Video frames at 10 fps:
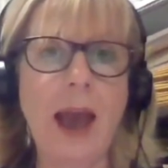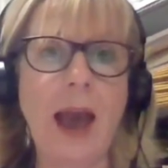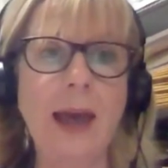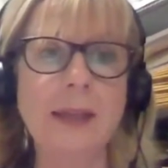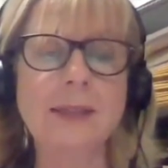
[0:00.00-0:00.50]

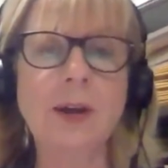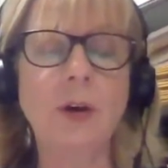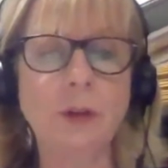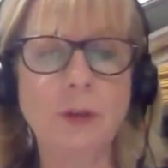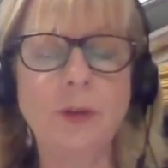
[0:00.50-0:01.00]
And
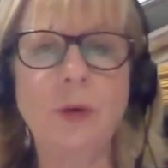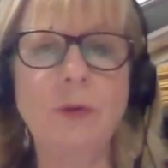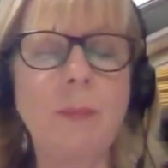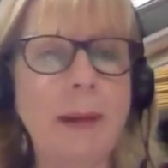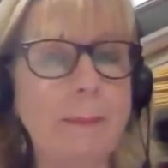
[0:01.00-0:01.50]
also,
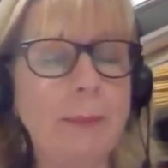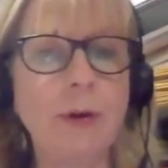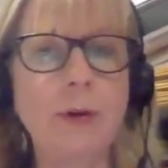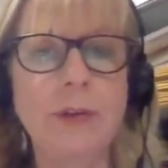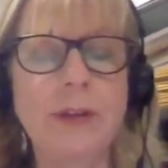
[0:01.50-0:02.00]
remember,
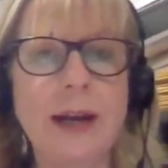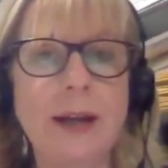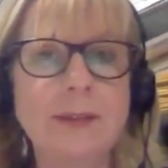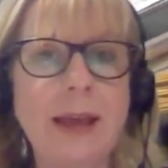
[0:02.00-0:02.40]
Northern Ireland's